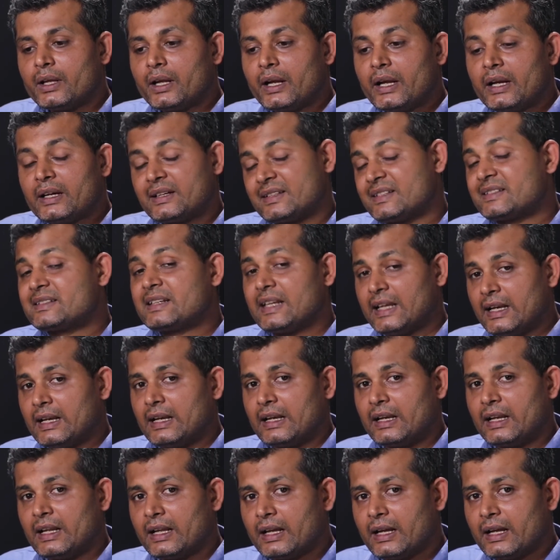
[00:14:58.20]
it still
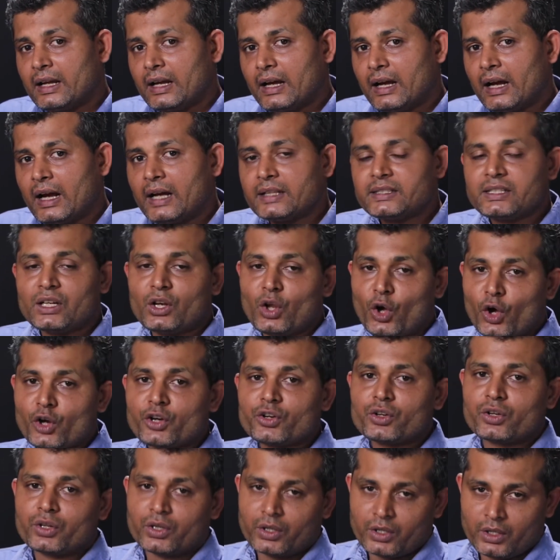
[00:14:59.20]
has a
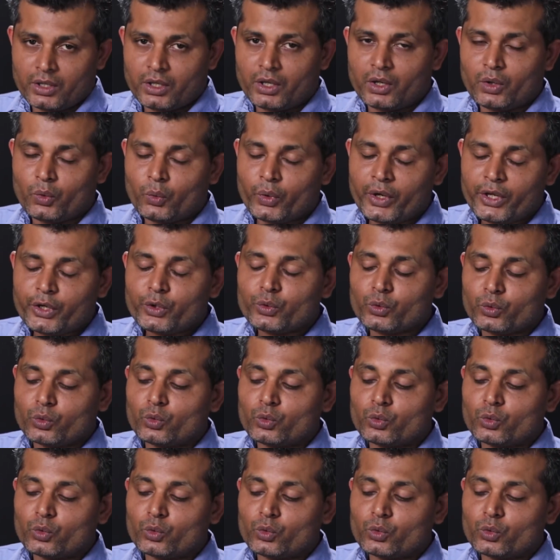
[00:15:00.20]
long way to